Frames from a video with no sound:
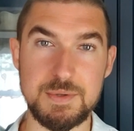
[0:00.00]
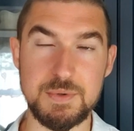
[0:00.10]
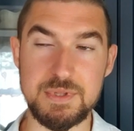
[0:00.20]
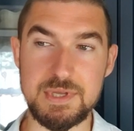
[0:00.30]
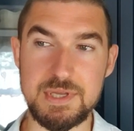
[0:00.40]

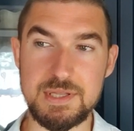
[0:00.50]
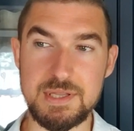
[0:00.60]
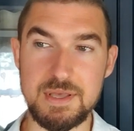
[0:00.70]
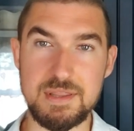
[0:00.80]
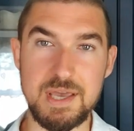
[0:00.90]
well, then
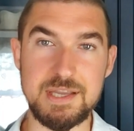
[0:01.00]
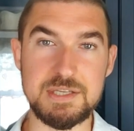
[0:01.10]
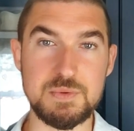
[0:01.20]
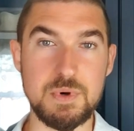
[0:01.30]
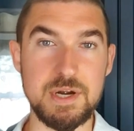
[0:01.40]
that
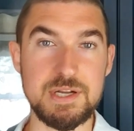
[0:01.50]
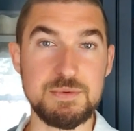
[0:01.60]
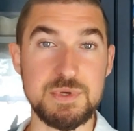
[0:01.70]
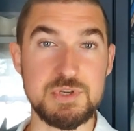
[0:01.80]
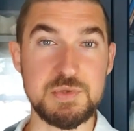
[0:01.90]
gets wired in
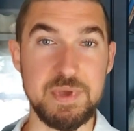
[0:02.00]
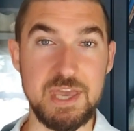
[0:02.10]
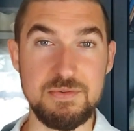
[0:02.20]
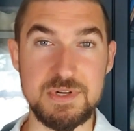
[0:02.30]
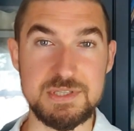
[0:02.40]
with those
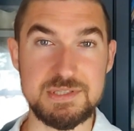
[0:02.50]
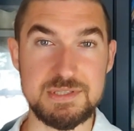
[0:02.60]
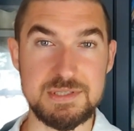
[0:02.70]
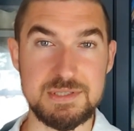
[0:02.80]
behaviors.